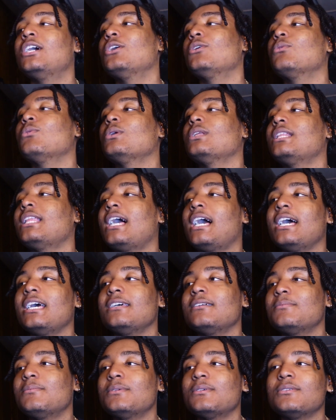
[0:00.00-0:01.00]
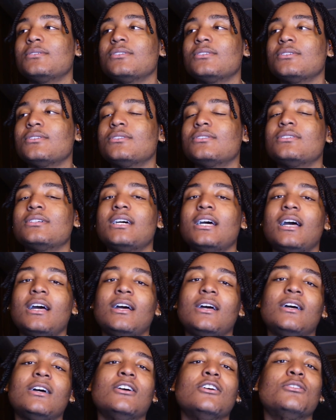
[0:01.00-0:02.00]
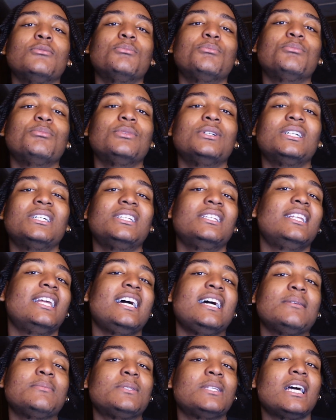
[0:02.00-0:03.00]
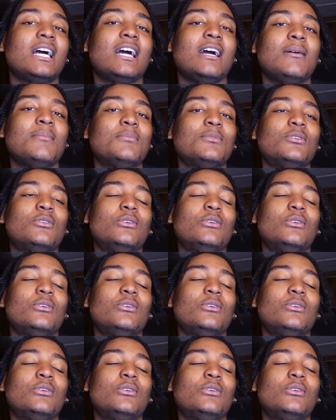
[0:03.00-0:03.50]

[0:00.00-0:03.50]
reliable laptop